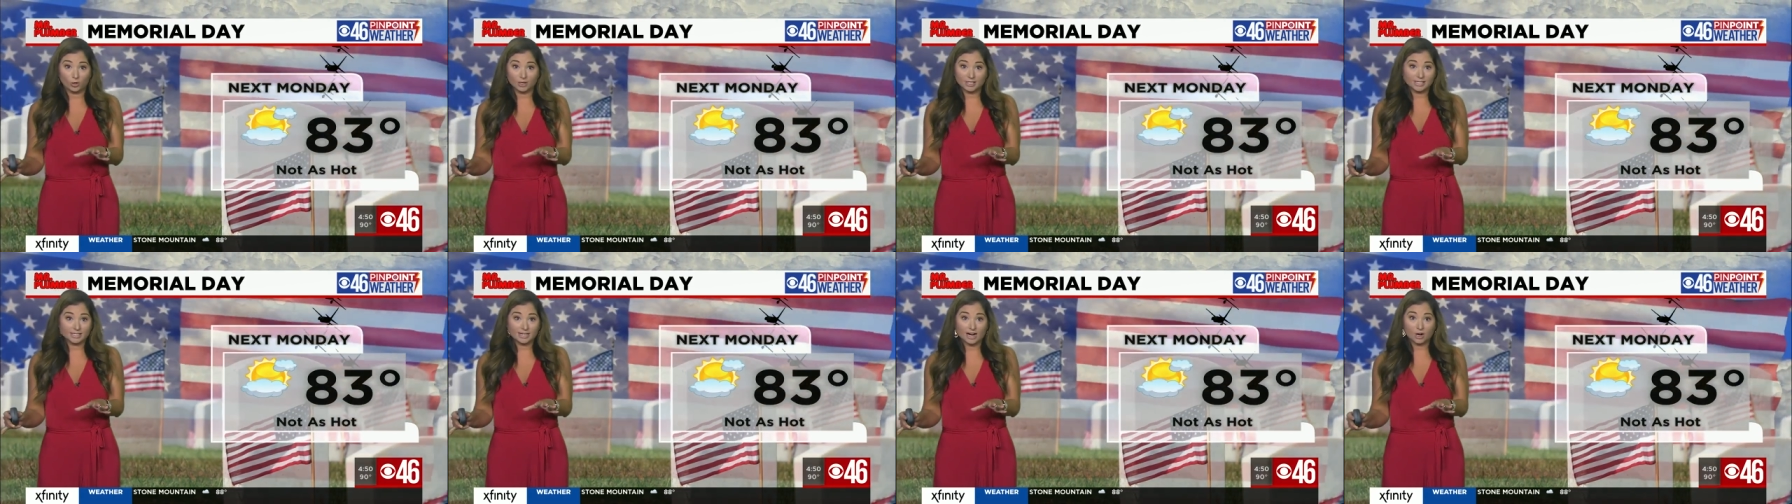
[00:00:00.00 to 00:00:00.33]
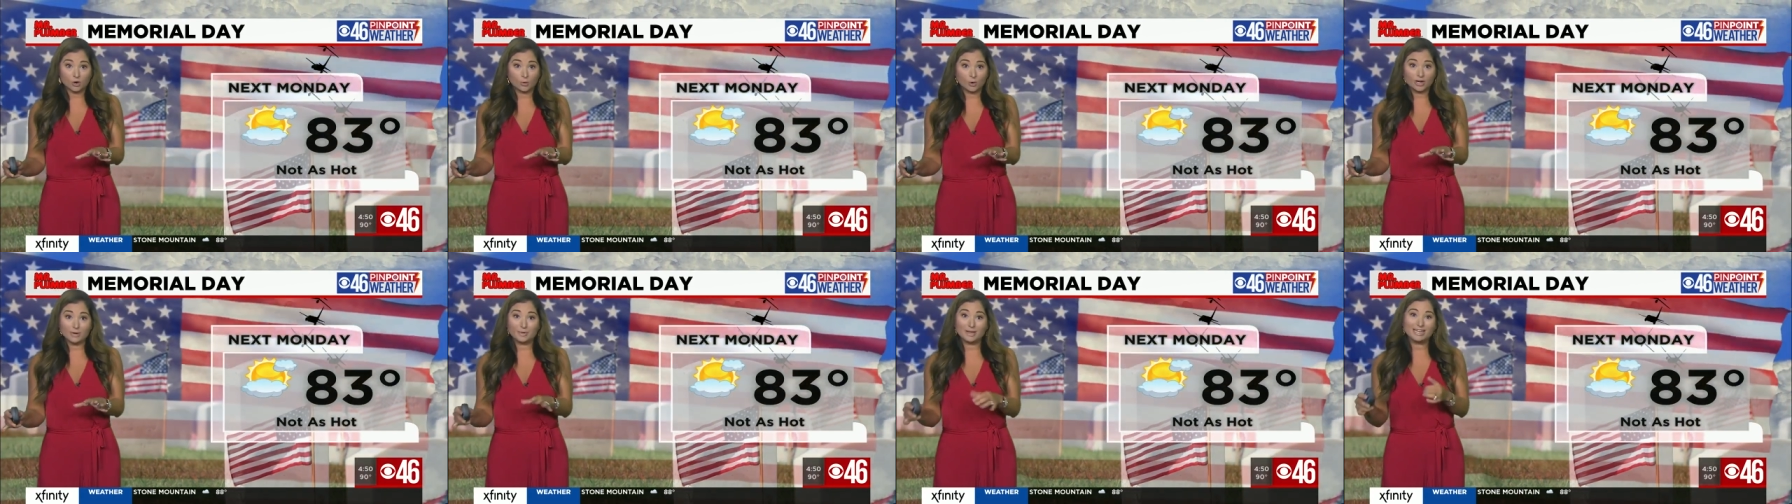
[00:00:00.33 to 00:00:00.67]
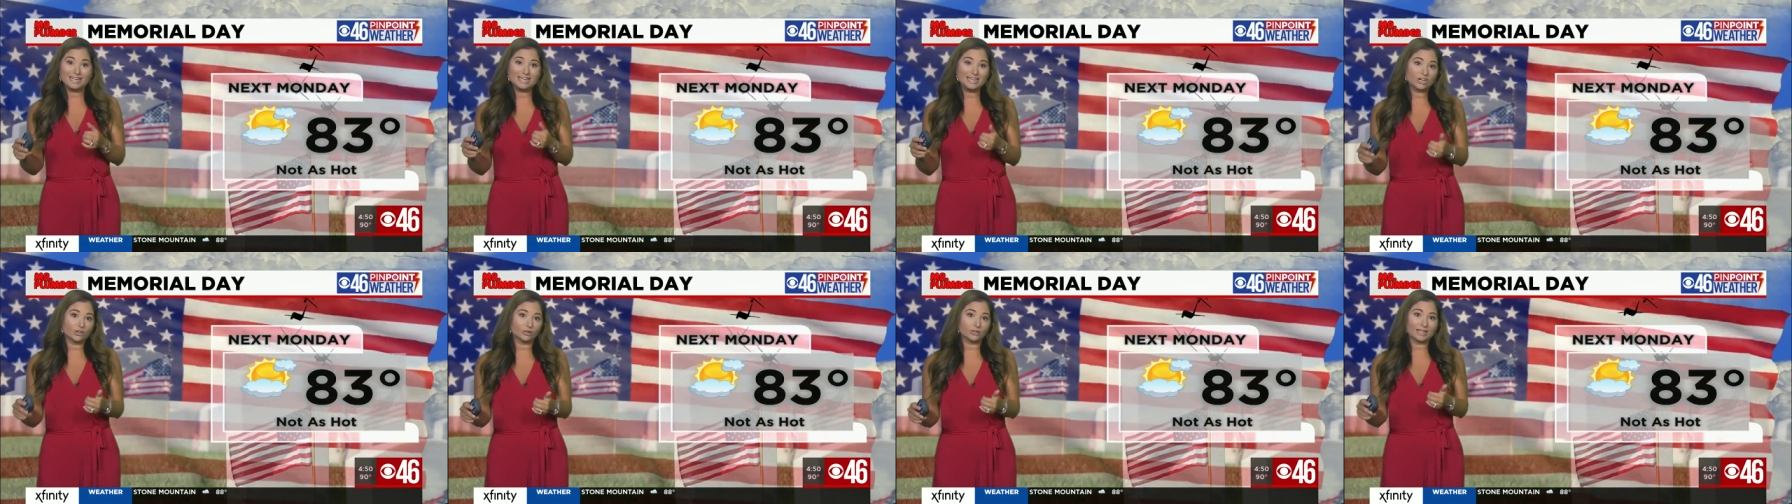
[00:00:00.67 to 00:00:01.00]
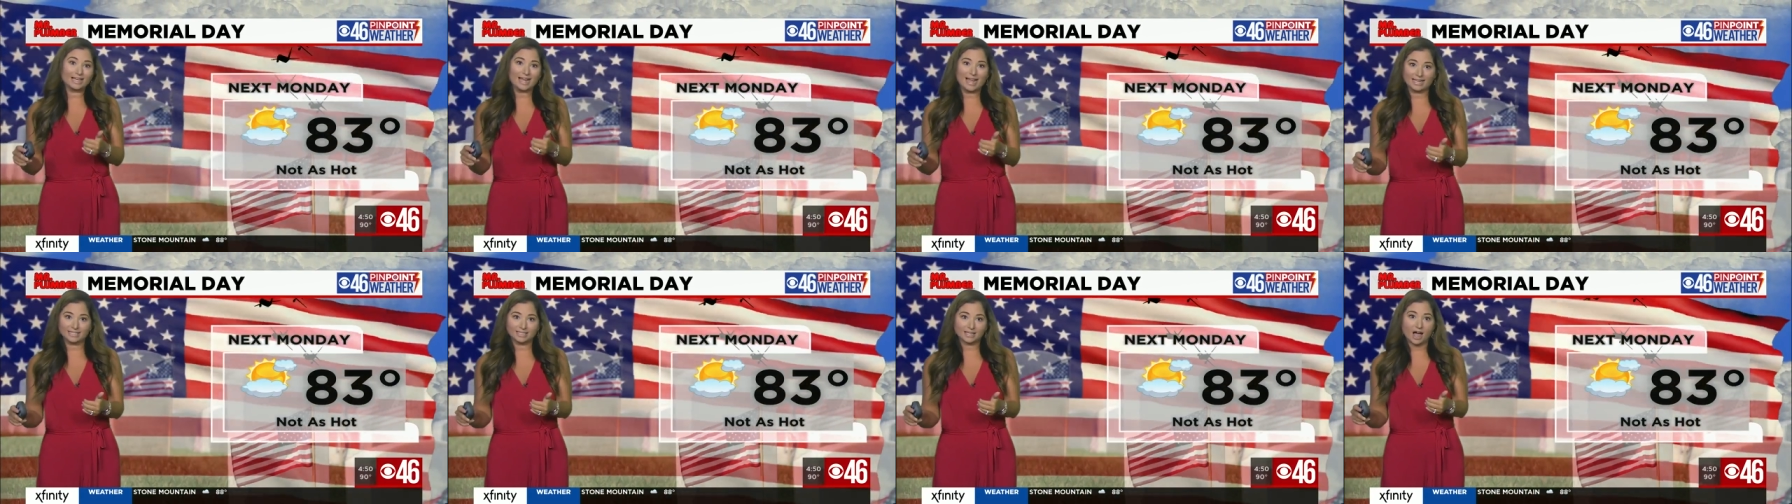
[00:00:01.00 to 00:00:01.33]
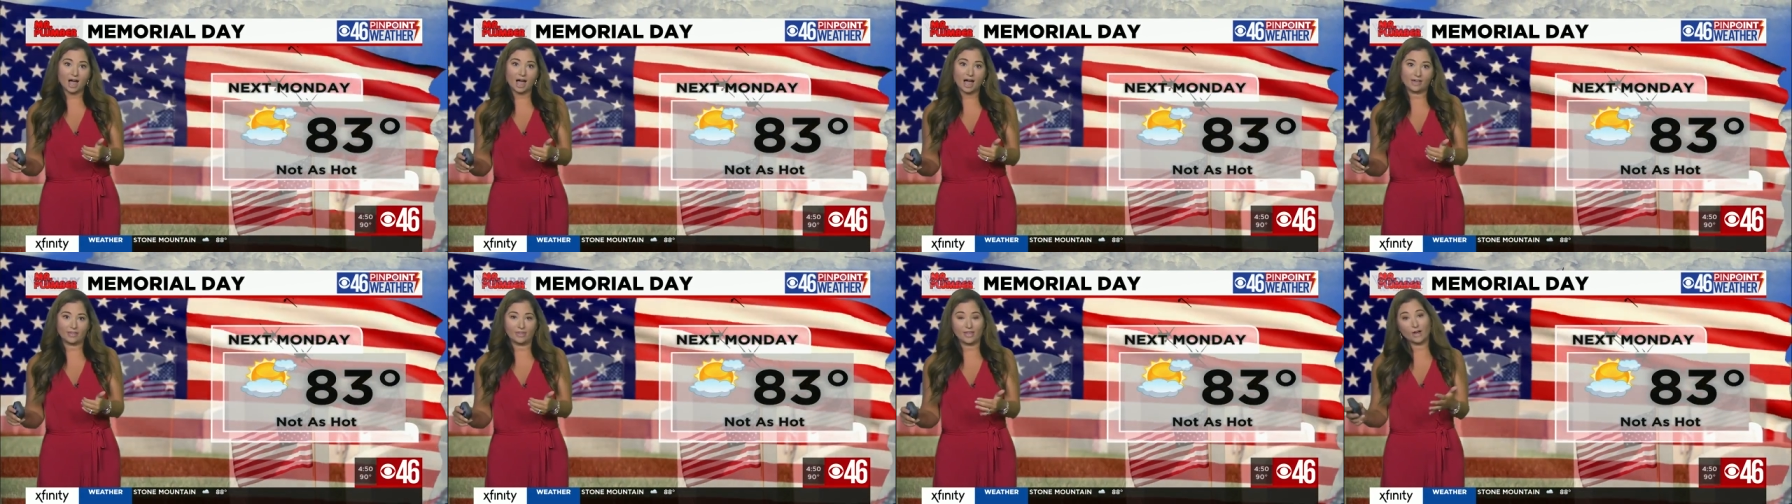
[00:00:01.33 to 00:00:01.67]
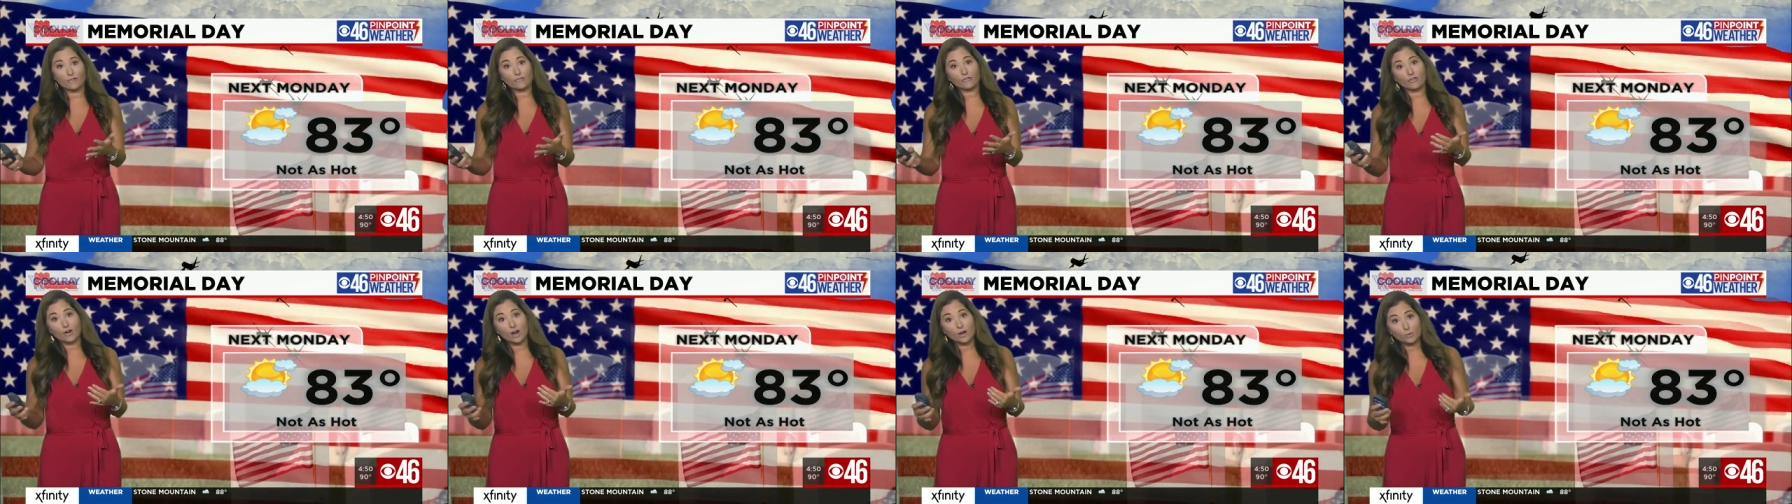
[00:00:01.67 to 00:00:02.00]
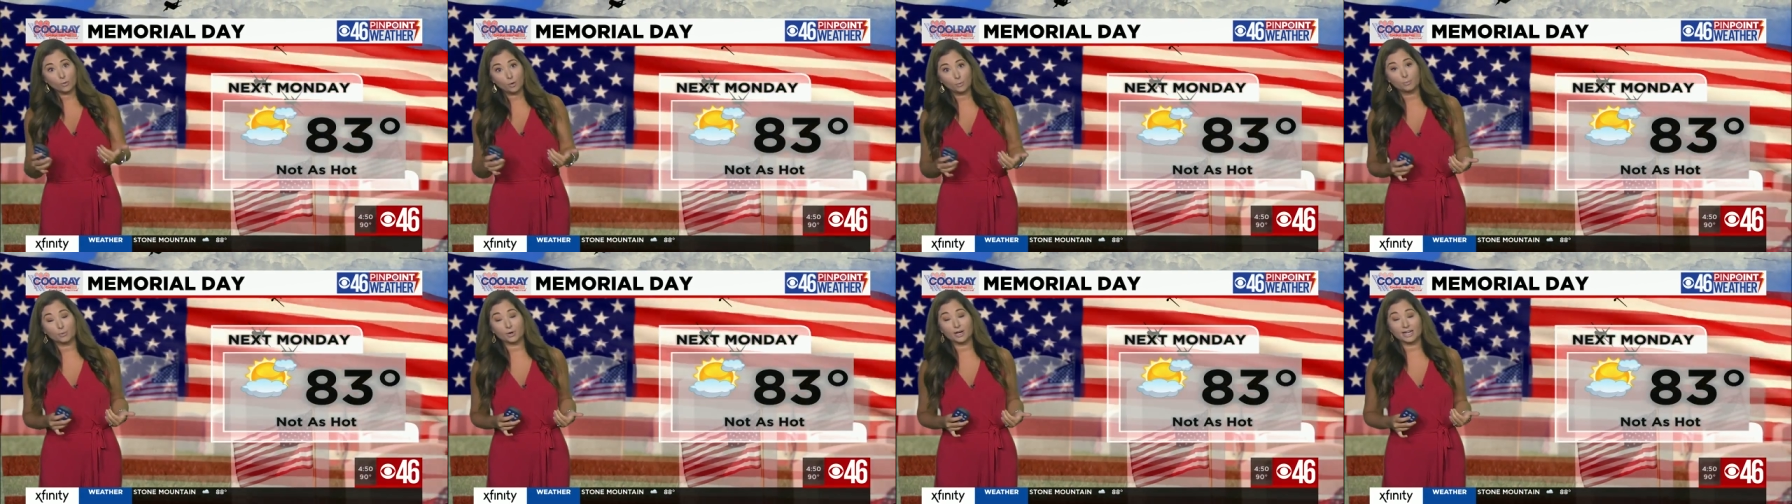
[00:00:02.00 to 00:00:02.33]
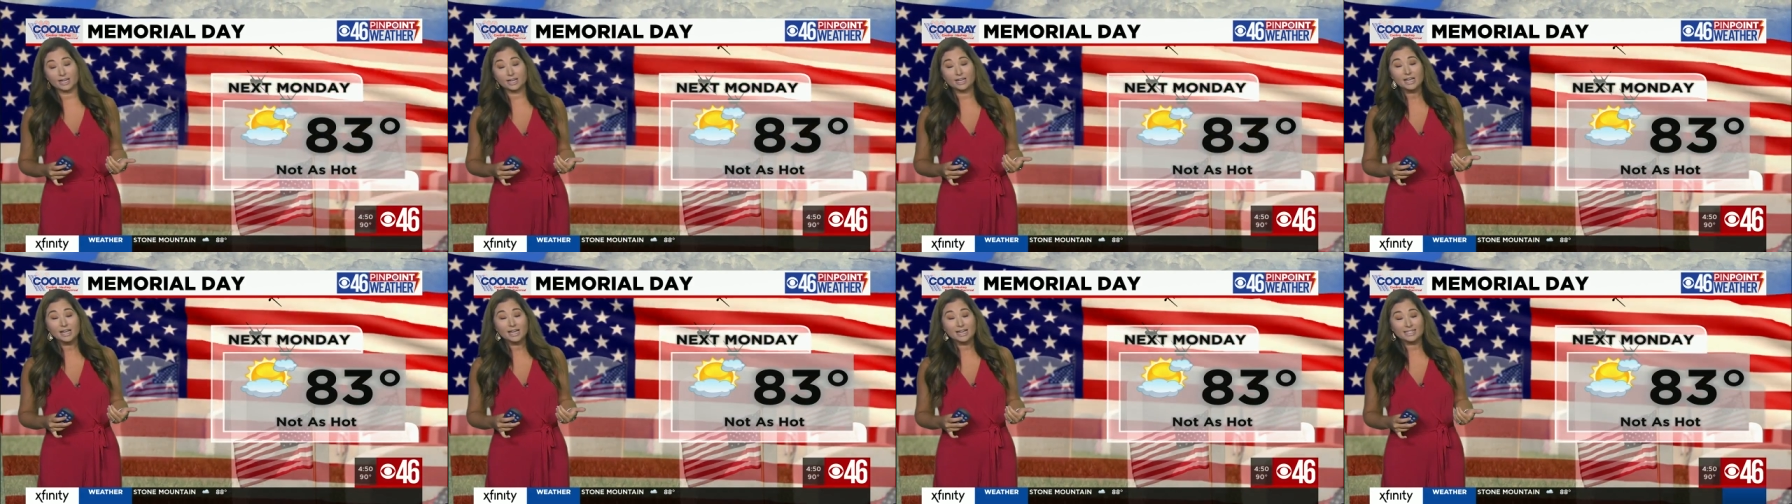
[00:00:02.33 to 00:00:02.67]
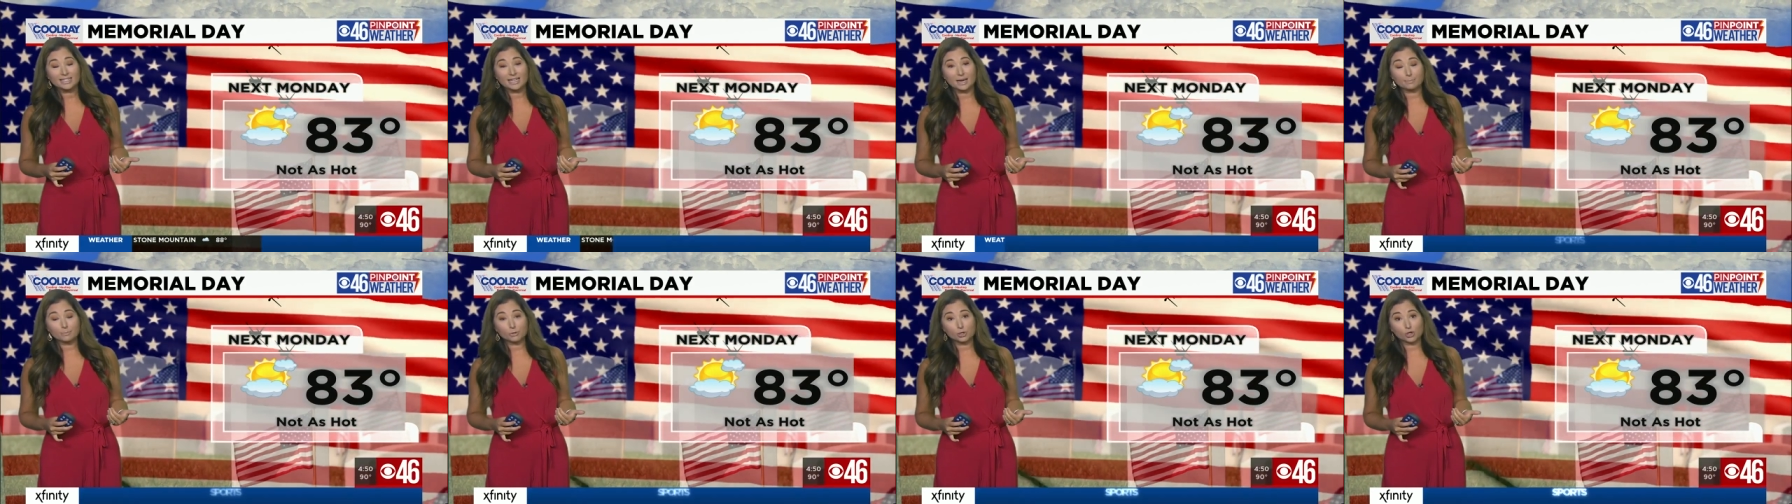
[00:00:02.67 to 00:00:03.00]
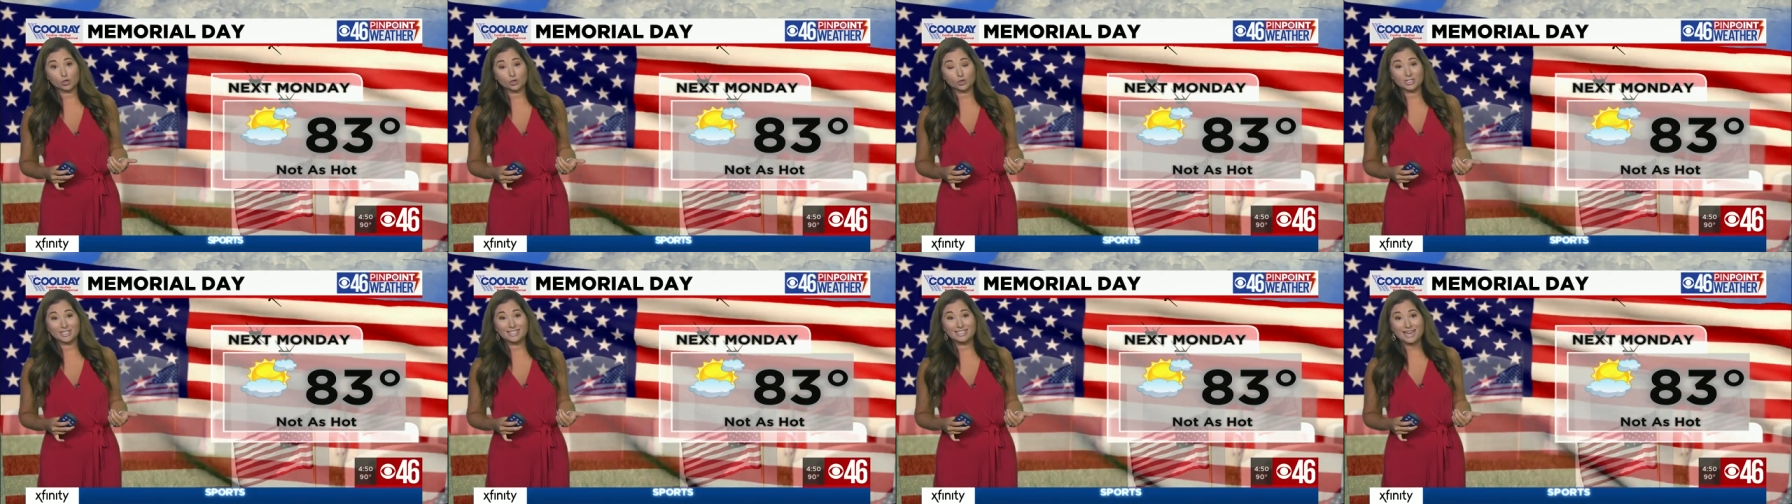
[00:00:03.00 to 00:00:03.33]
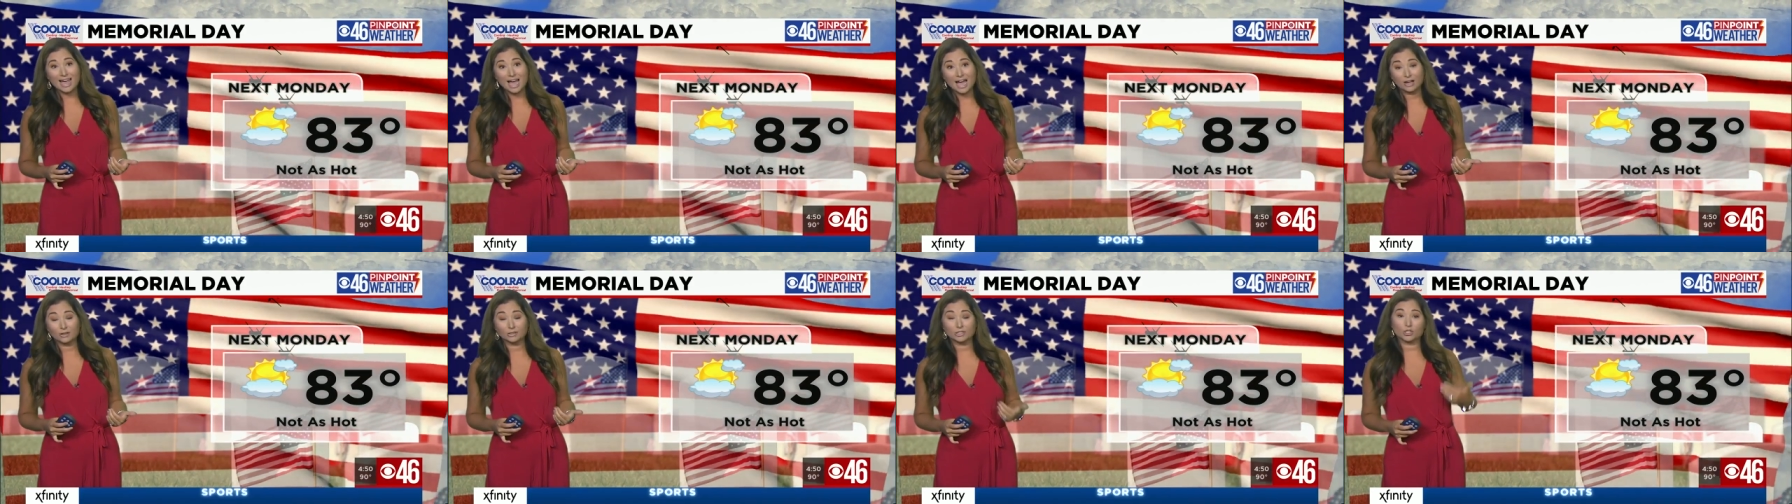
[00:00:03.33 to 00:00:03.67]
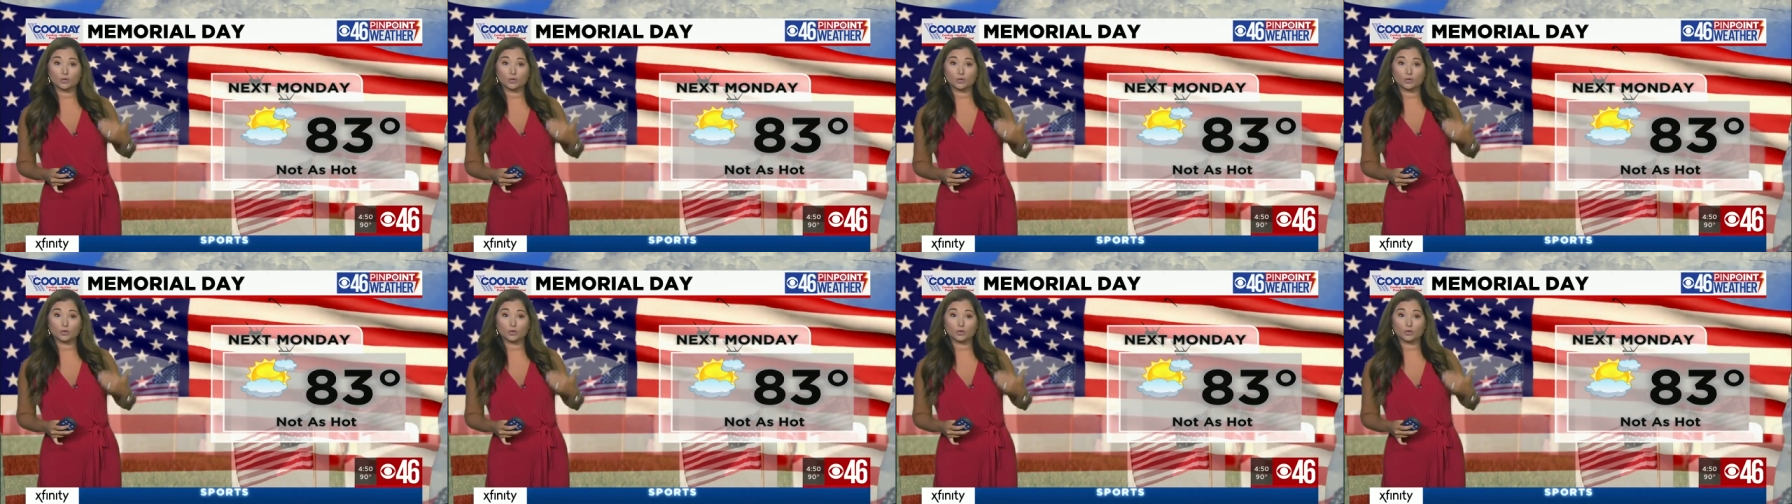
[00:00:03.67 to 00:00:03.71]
It's not going to be nearly as hot. That front will bring temperatures down.